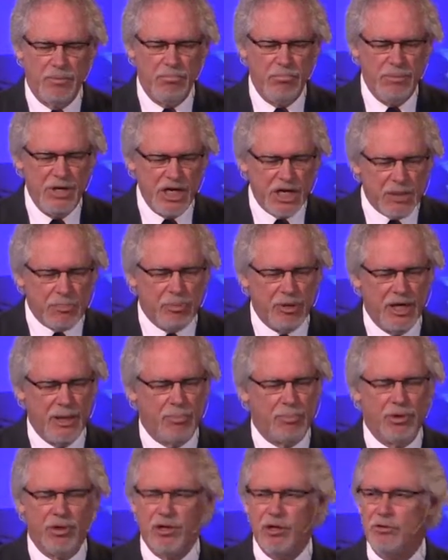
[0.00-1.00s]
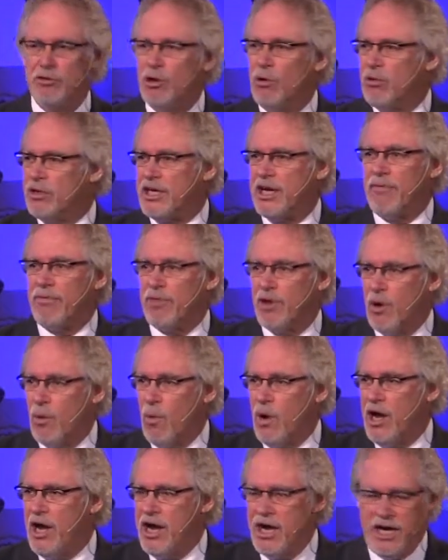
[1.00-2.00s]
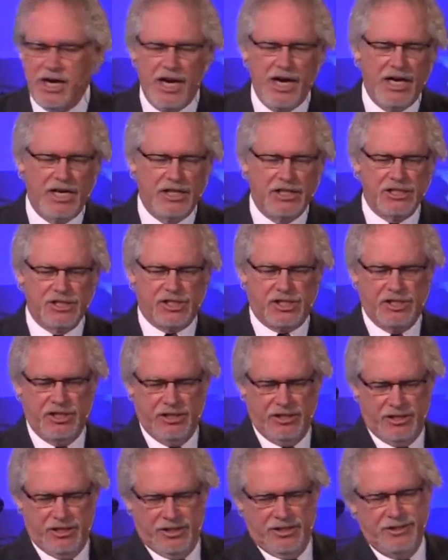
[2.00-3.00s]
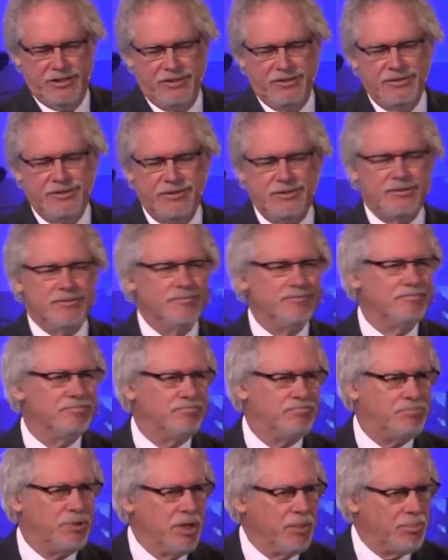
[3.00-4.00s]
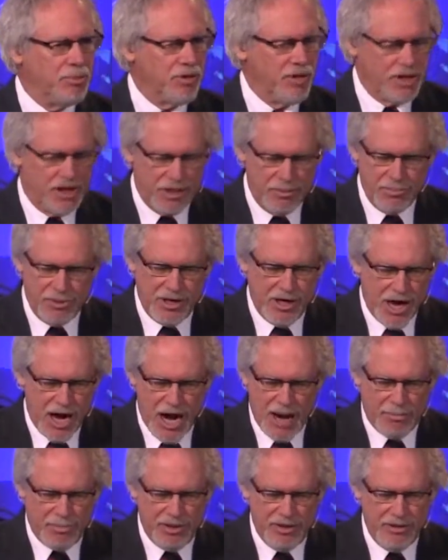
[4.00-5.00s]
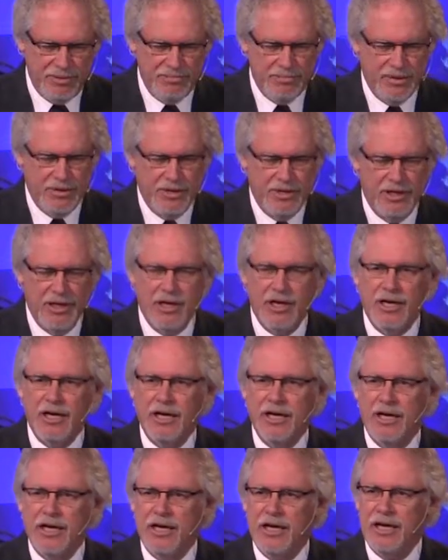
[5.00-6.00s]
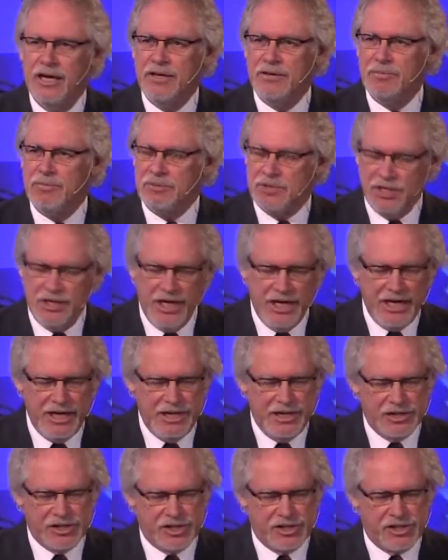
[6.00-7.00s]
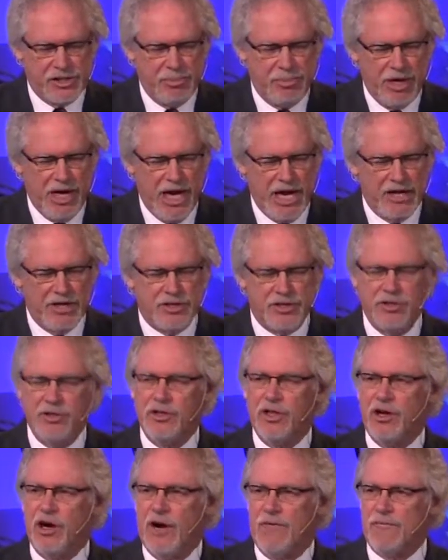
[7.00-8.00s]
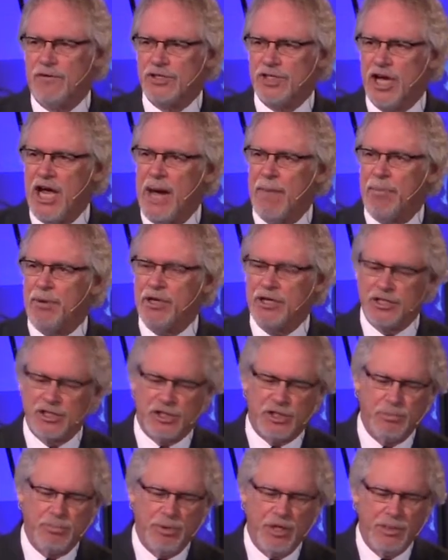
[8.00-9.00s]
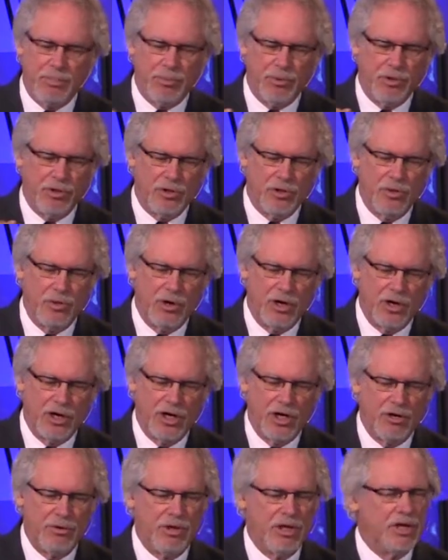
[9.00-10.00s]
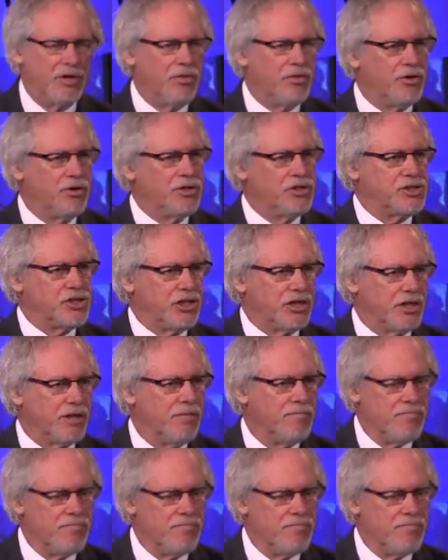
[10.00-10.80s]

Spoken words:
meek people who don't get their way as people that can be happy. And today it's the beatitude that offers happiness to people who are hungering and thirsting.